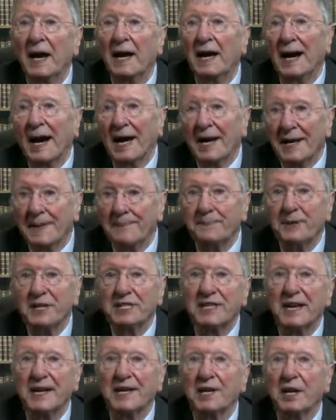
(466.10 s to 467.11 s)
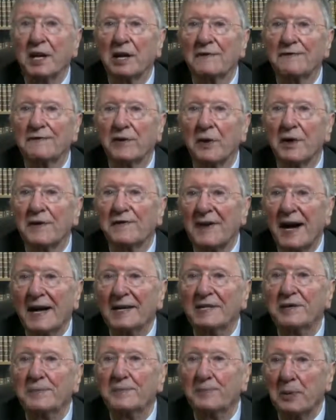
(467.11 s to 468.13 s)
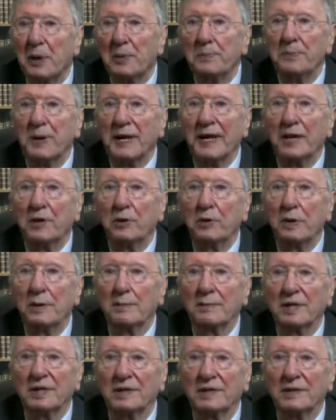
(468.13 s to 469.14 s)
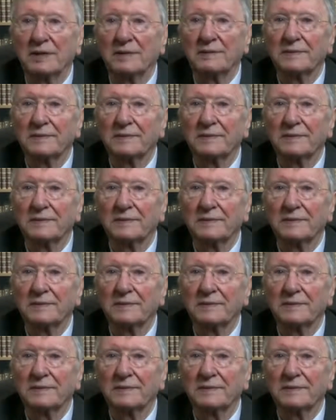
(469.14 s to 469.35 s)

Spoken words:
and in particular for the vacuum pumping equipment.